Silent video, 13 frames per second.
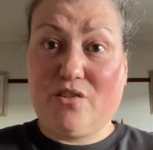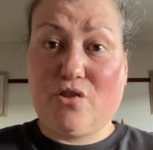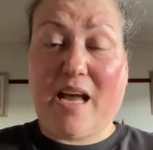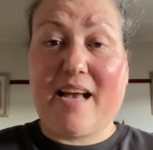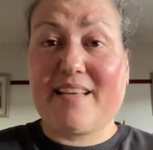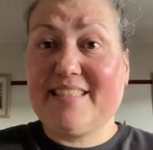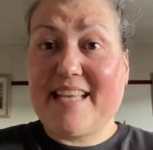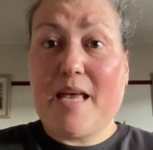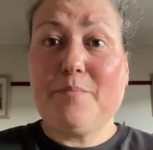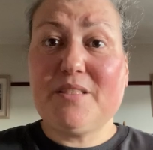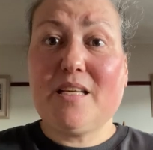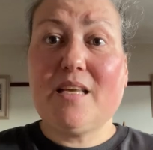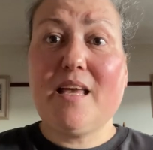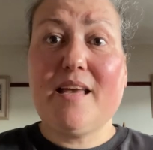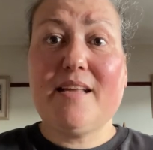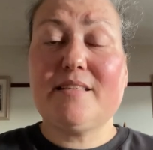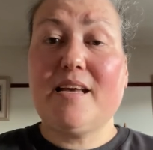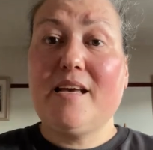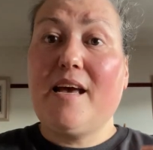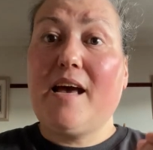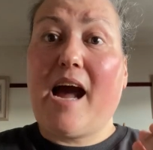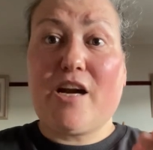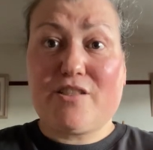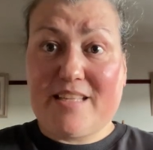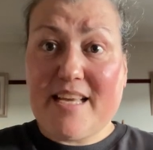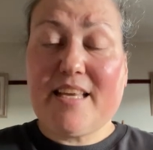accepting it,
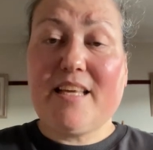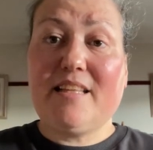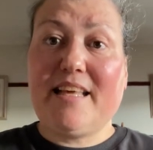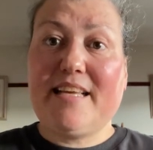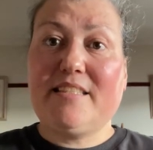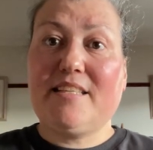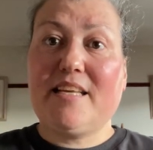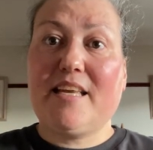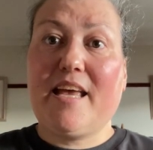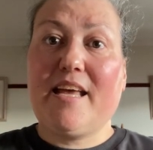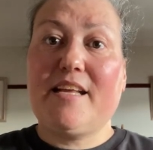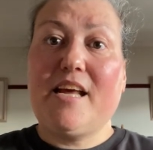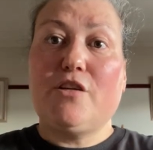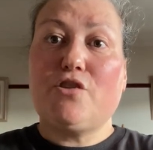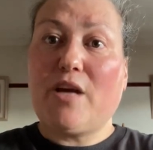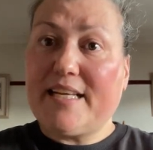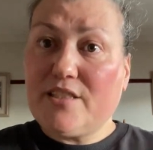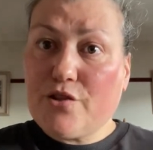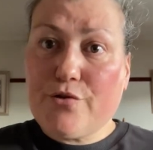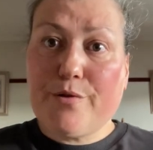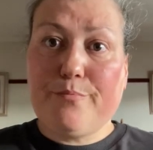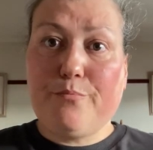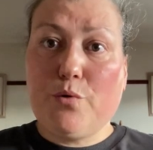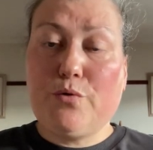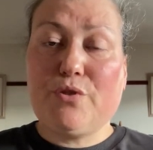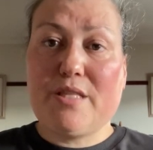articulating it, trying to
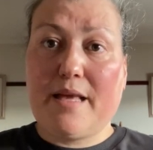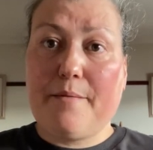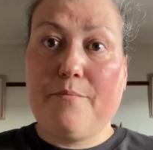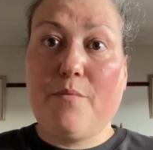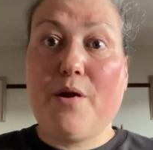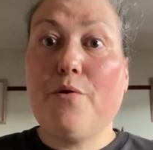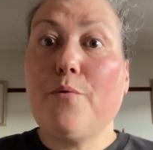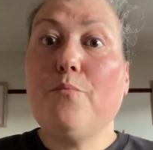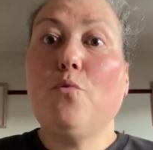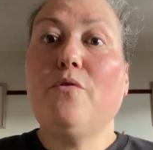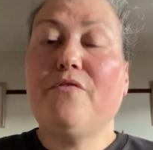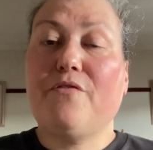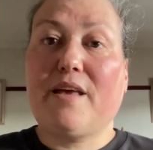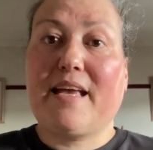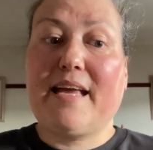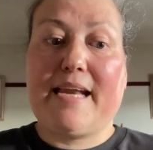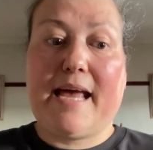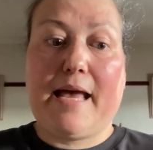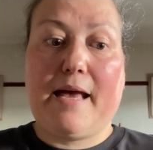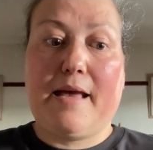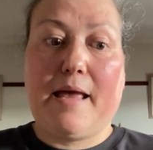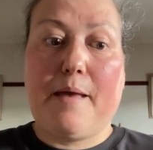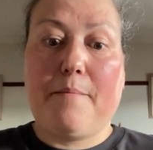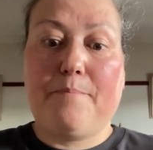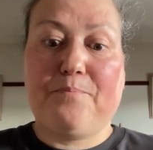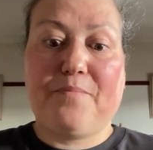remove the kind of
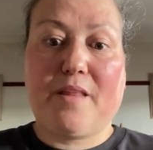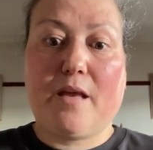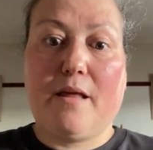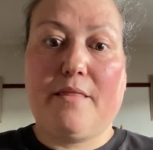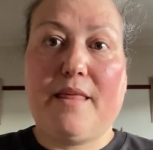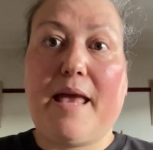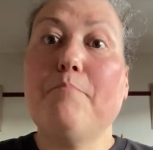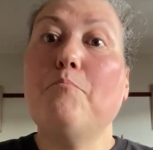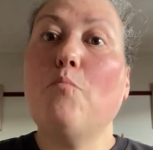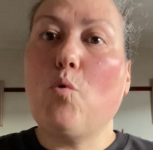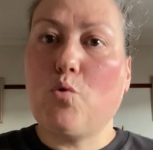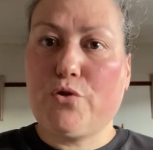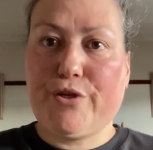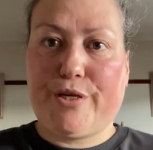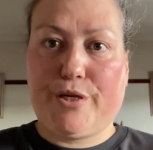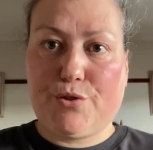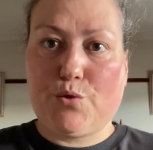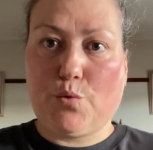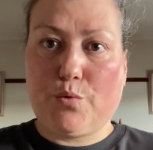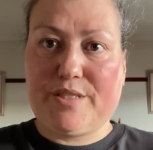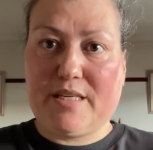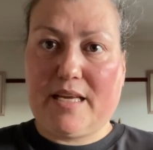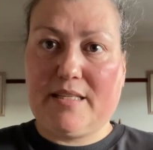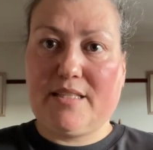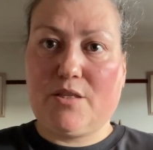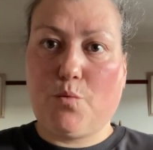the emotion
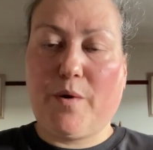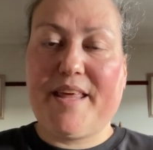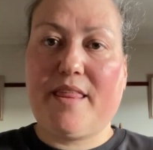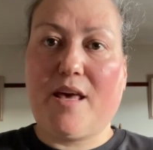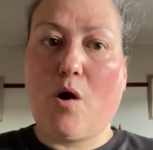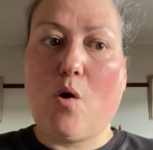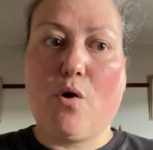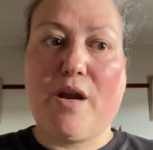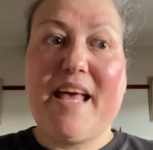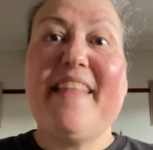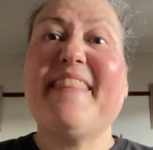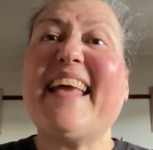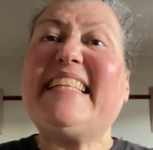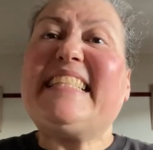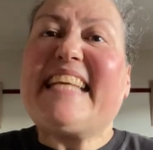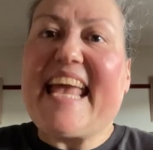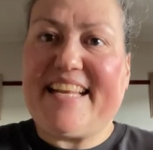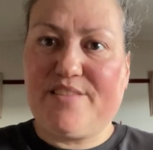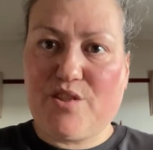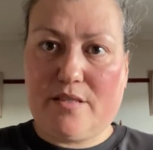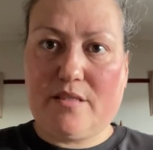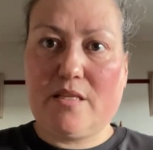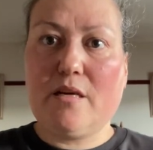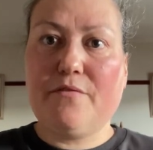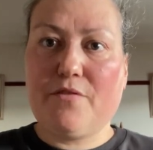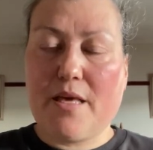associated with it or the
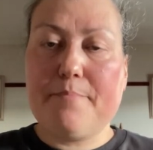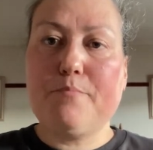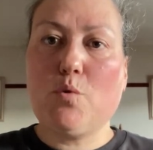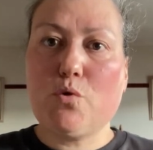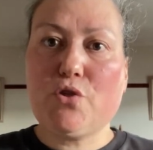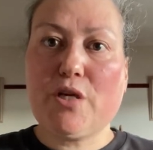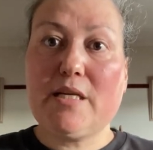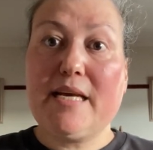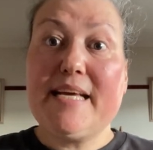intensity of the emotion.